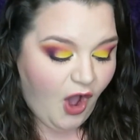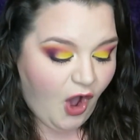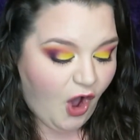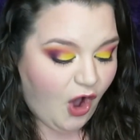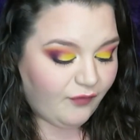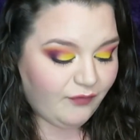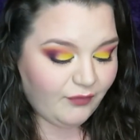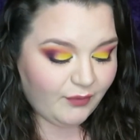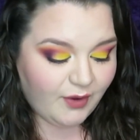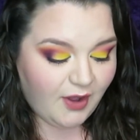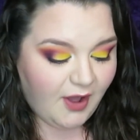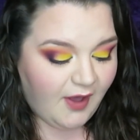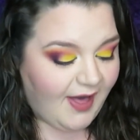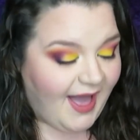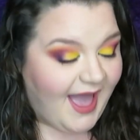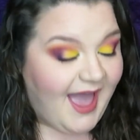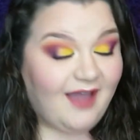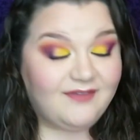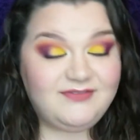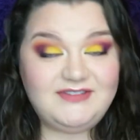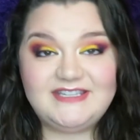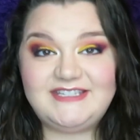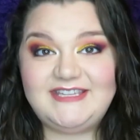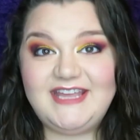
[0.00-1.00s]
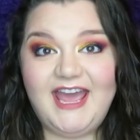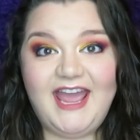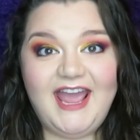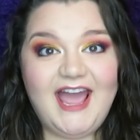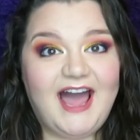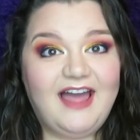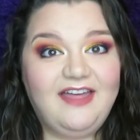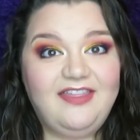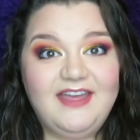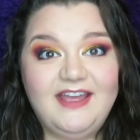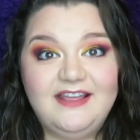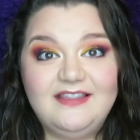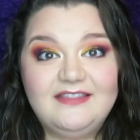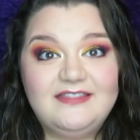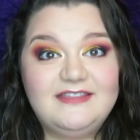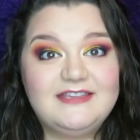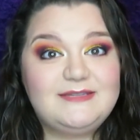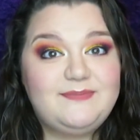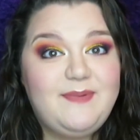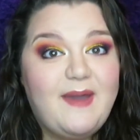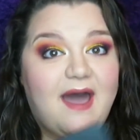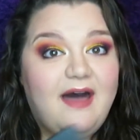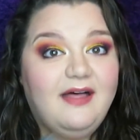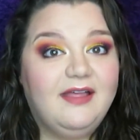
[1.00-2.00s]
Overall, I have to say, I think that
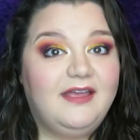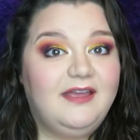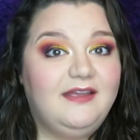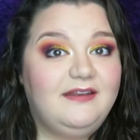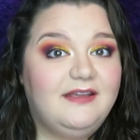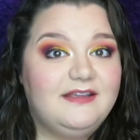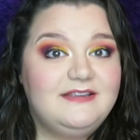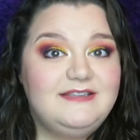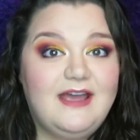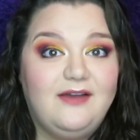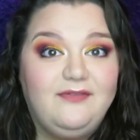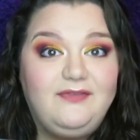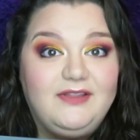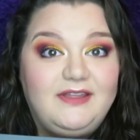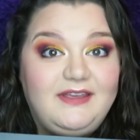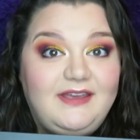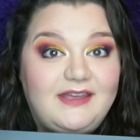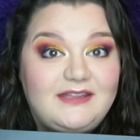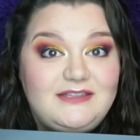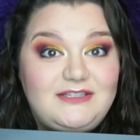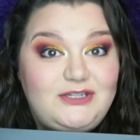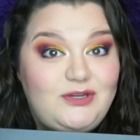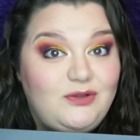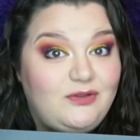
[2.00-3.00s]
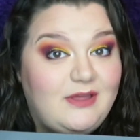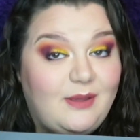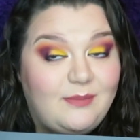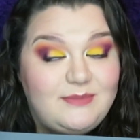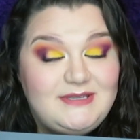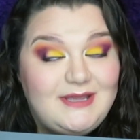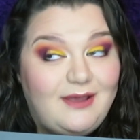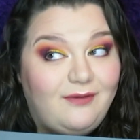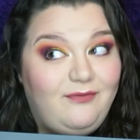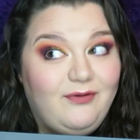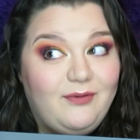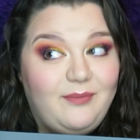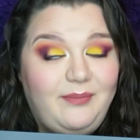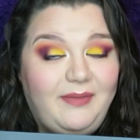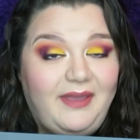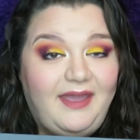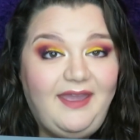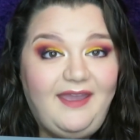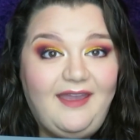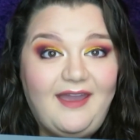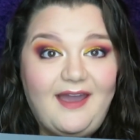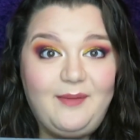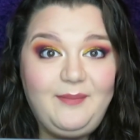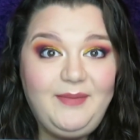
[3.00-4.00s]
this palette, it definitely gets 2 thumbs up from
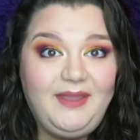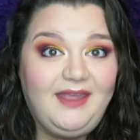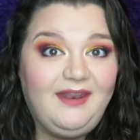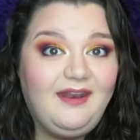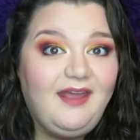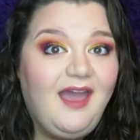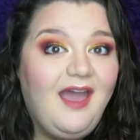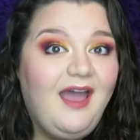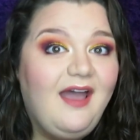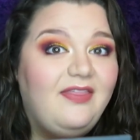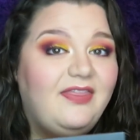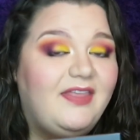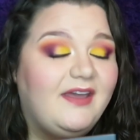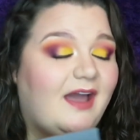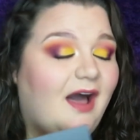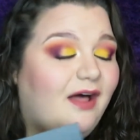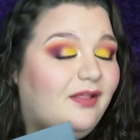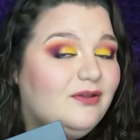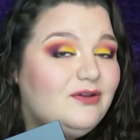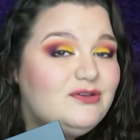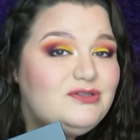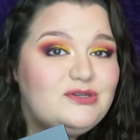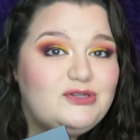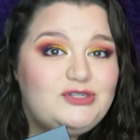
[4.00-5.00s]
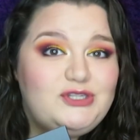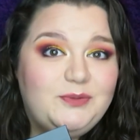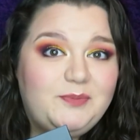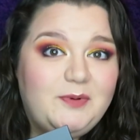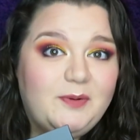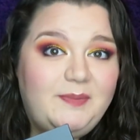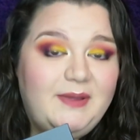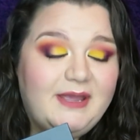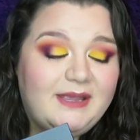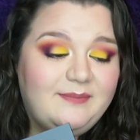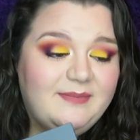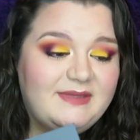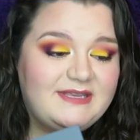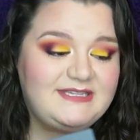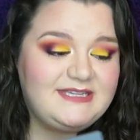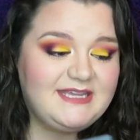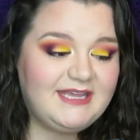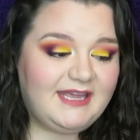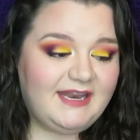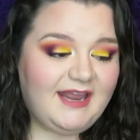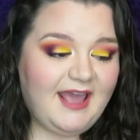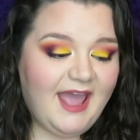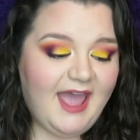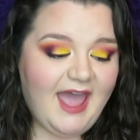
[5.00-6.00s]
me. I mean, the colors are super
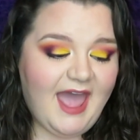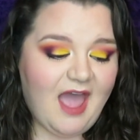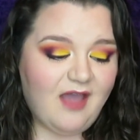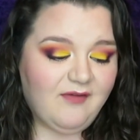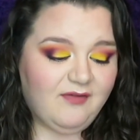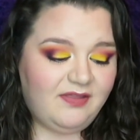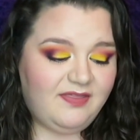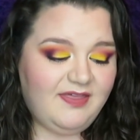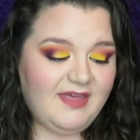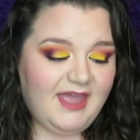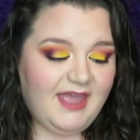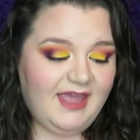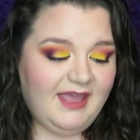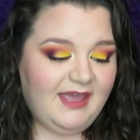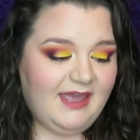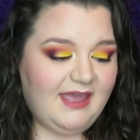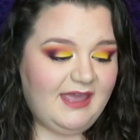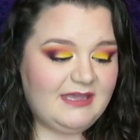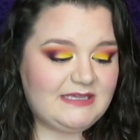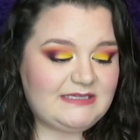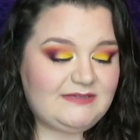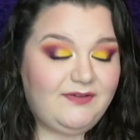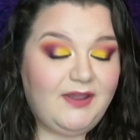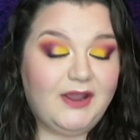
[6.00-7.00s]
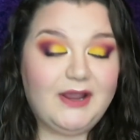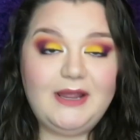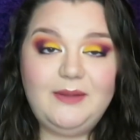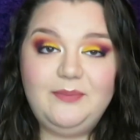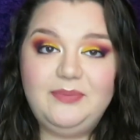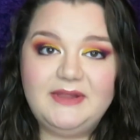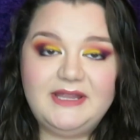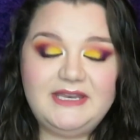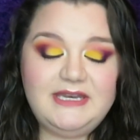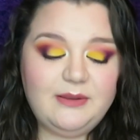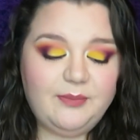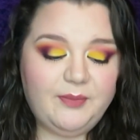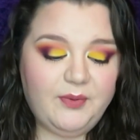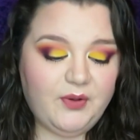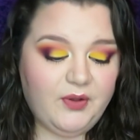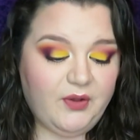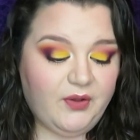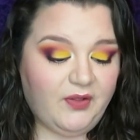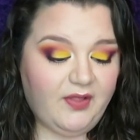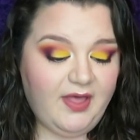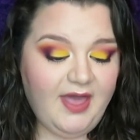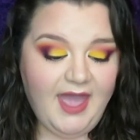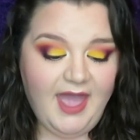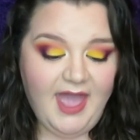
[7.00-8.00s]
pigmented. Everything is very
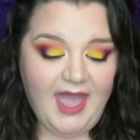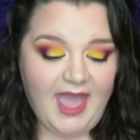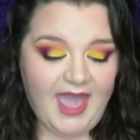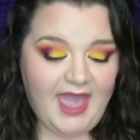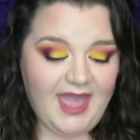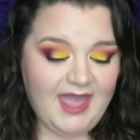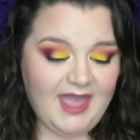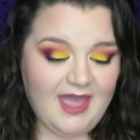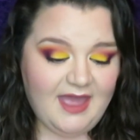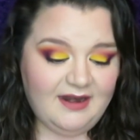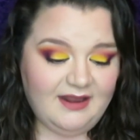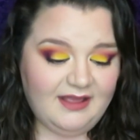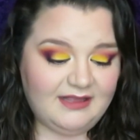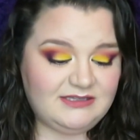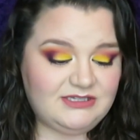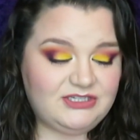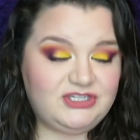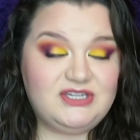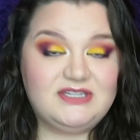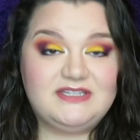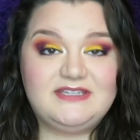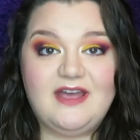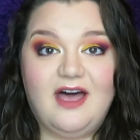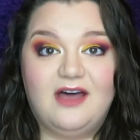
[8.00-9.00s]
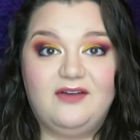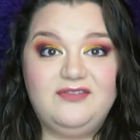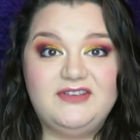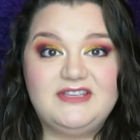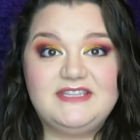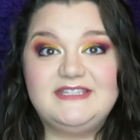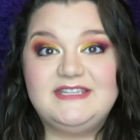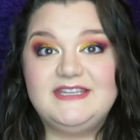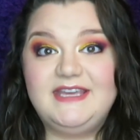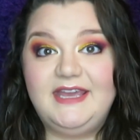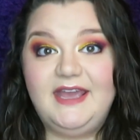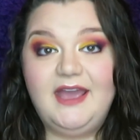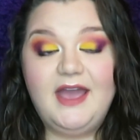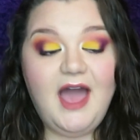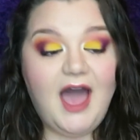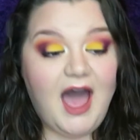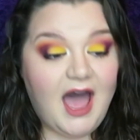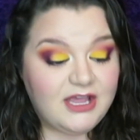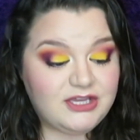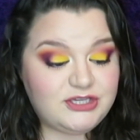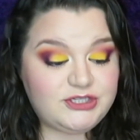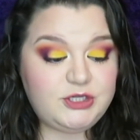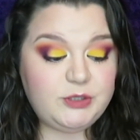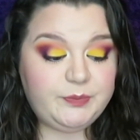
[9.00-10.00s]
blendable, and it's just obviously
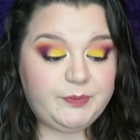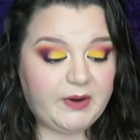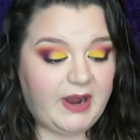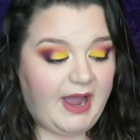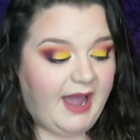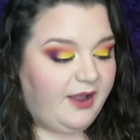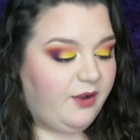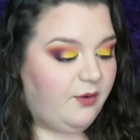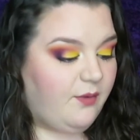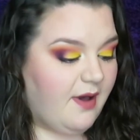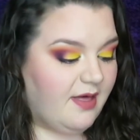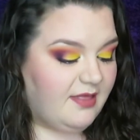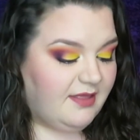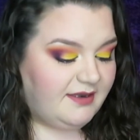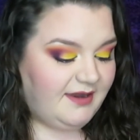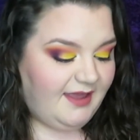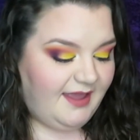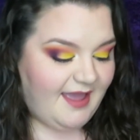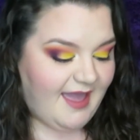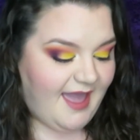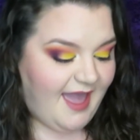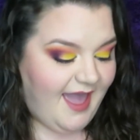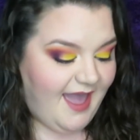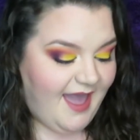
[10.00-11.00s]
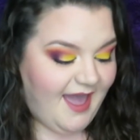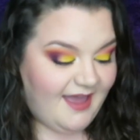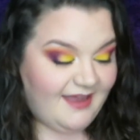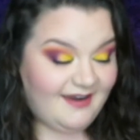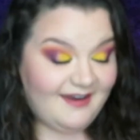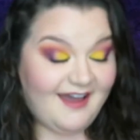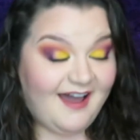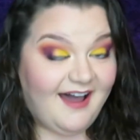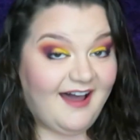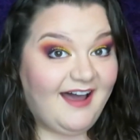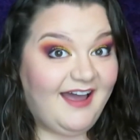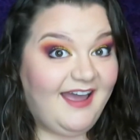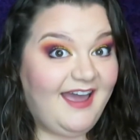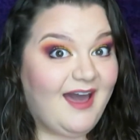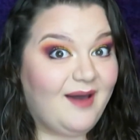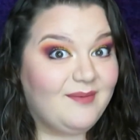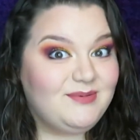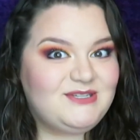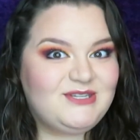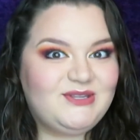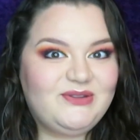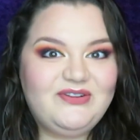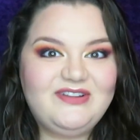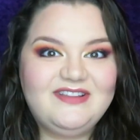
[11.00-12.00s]
super high quality, and I
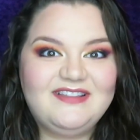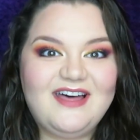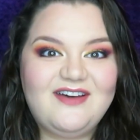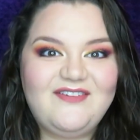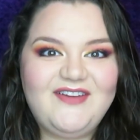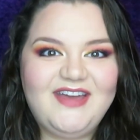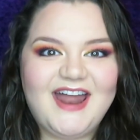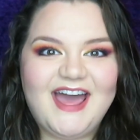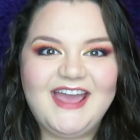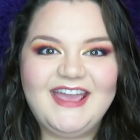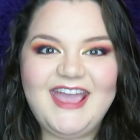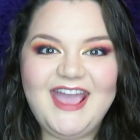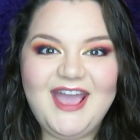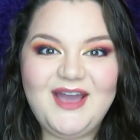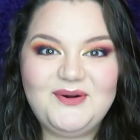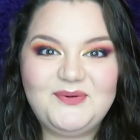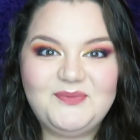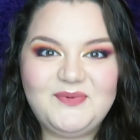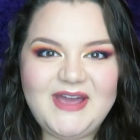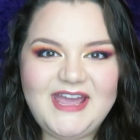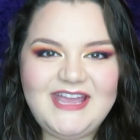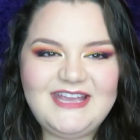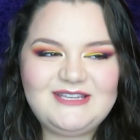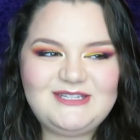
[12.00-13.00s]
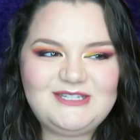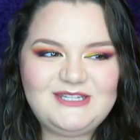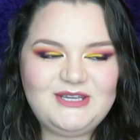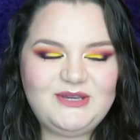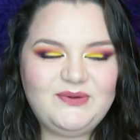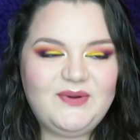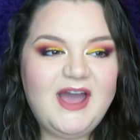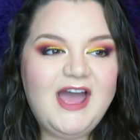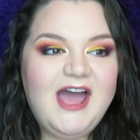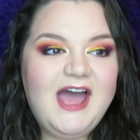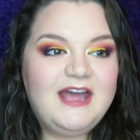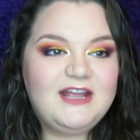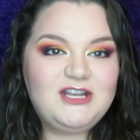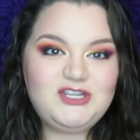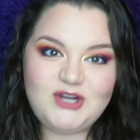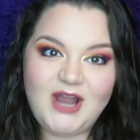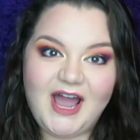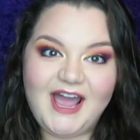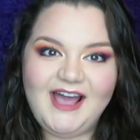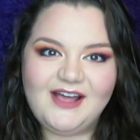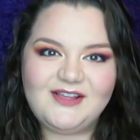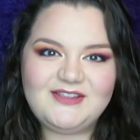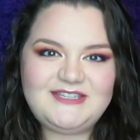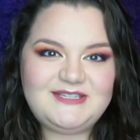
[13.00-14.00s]
absolutely love it. I can't wait to
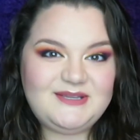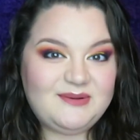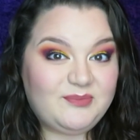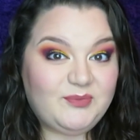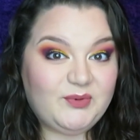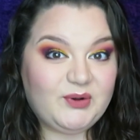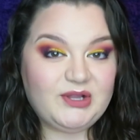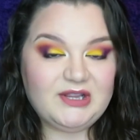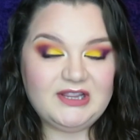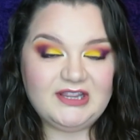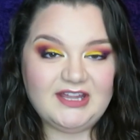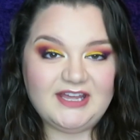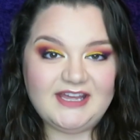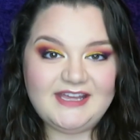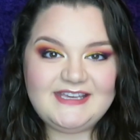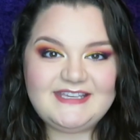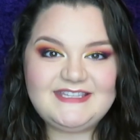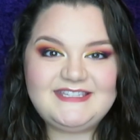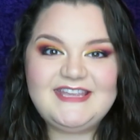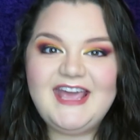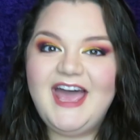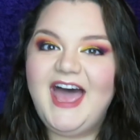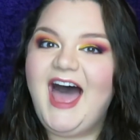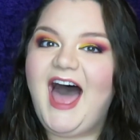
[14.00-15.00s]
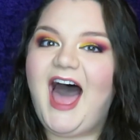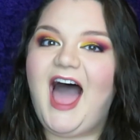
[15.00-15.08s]
try out some more looks.